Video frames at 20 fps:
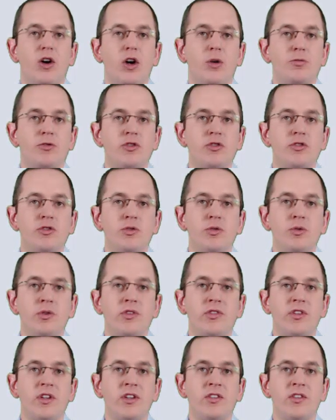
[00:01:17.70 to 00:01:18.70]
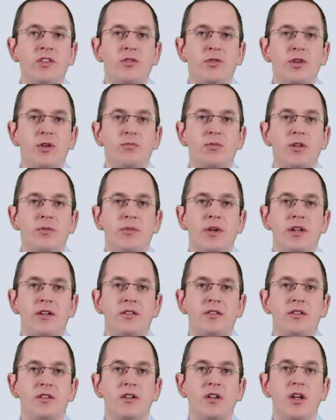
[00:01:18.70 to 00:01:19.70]
Option 2 is easy to
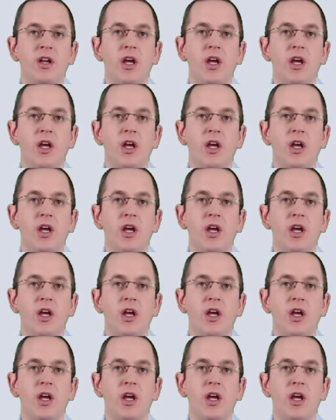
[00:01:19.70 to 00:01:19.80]
implement.